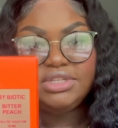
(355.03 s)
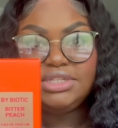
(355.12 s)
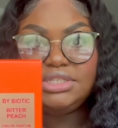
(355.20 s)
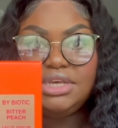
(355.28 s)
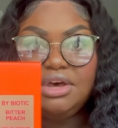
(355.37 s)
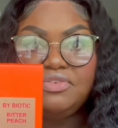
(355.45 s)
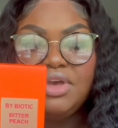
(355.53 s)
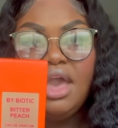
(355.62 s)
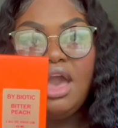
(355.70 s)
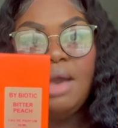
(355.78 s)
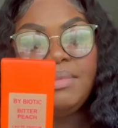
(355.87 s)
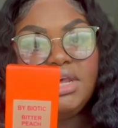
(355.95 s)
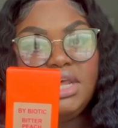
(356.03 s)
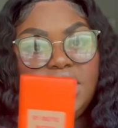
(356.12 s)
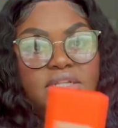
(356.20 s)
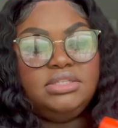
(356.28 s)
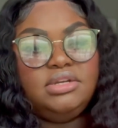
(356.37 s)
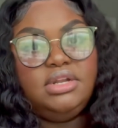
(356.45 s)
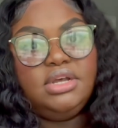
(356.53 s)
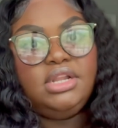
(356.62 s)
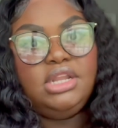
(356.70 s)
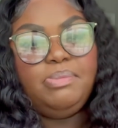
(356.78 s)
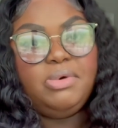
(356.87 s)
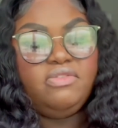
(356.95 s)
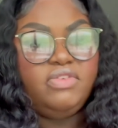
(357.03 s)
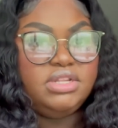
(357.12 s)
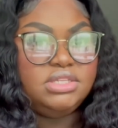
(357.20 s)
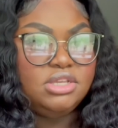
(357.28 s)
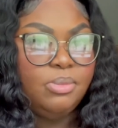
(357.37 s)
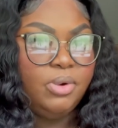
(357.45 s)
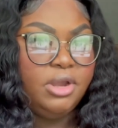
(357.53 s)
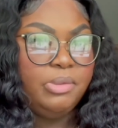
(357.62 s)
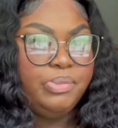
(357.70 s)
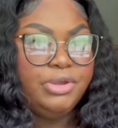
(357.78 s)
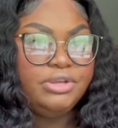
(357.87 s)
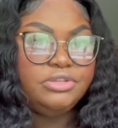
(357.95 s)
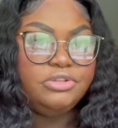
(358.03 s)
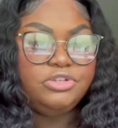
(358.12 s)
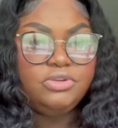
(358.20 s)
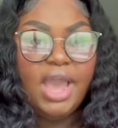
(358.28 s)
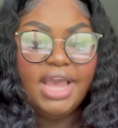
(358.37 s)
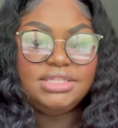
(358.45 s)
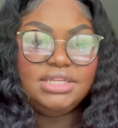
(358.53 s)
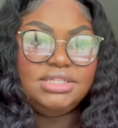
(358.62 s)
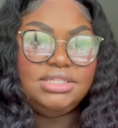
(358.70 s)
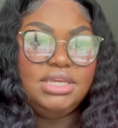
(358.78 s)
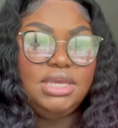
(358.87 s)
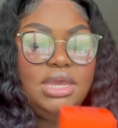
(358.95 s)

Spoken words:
itself. I'm going to insert a clip of it somewhere up here so that you guys can see.